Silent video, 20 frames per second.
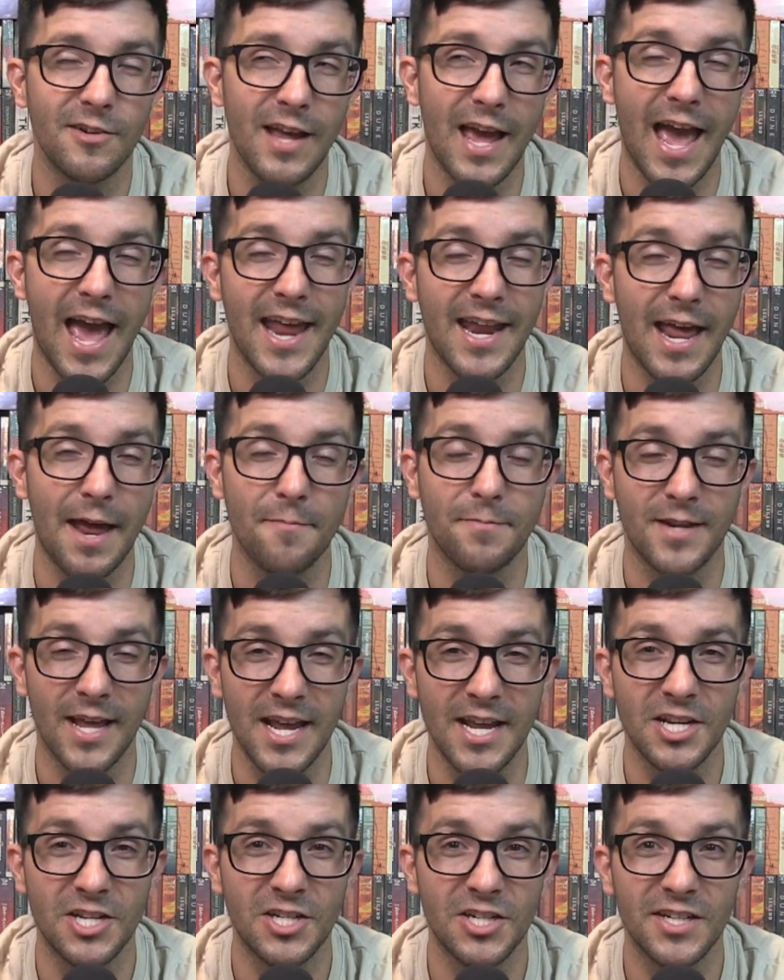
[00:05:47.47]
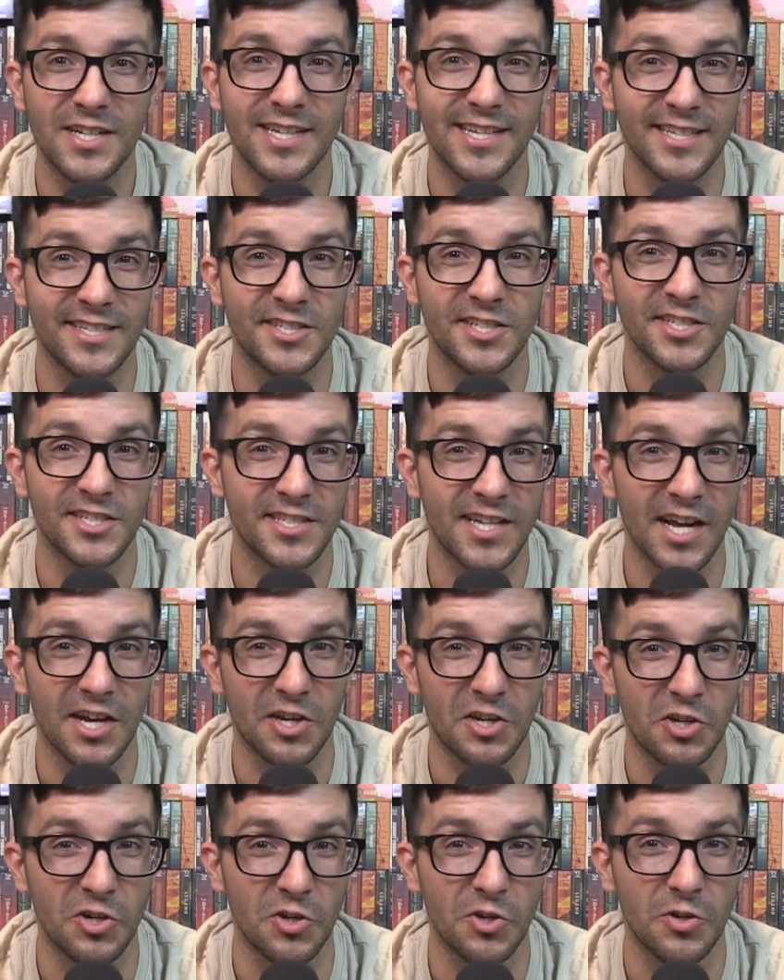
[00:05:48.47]
adaptation is just not
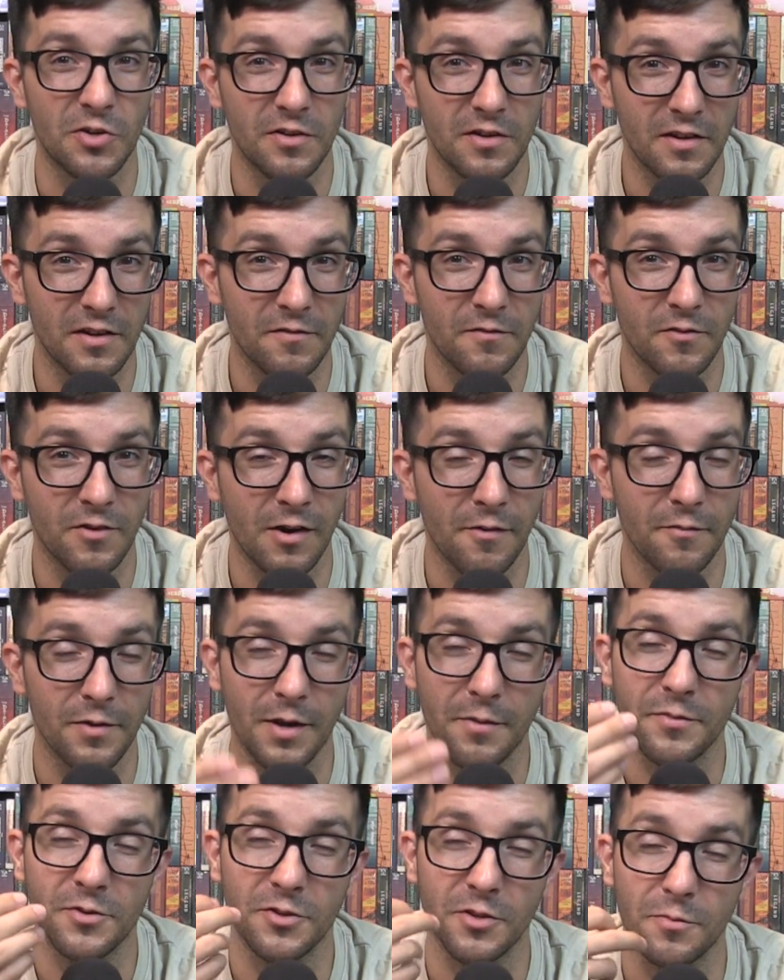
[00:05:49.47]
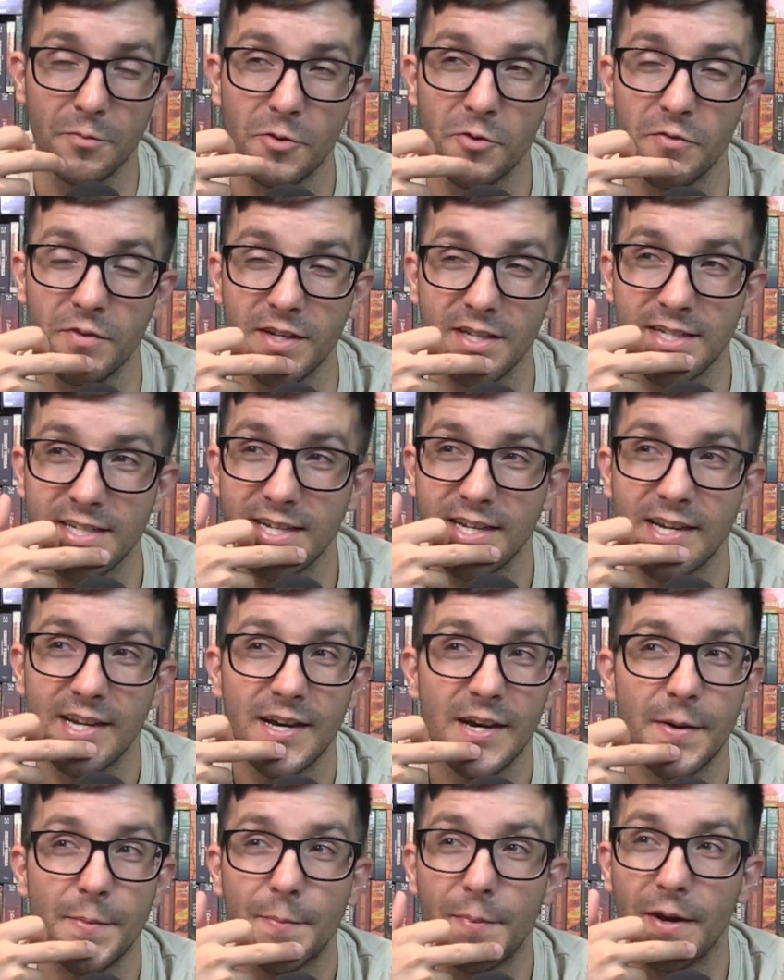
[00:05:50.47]
good coming to the movies.
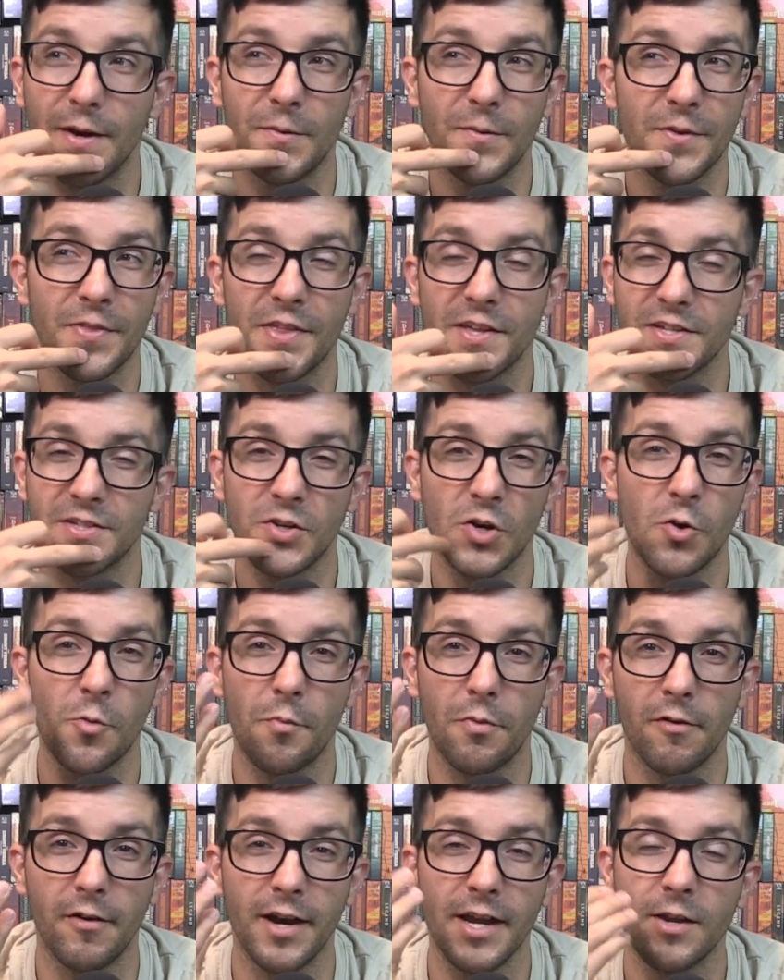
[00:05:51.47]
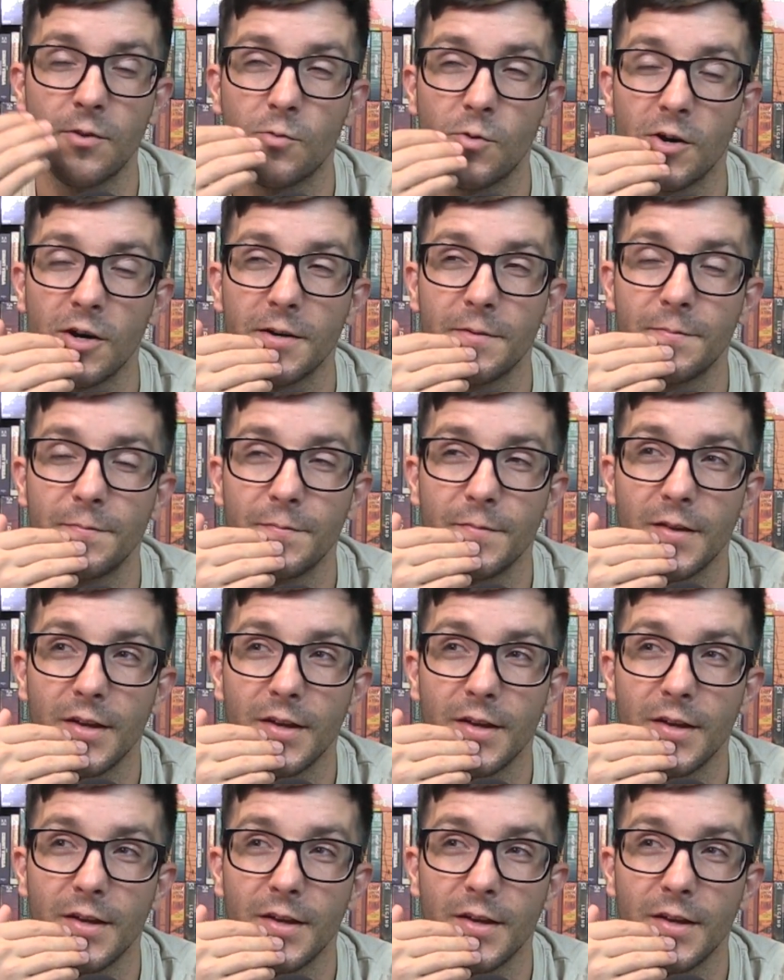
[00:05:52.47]
But with this whole Plague one,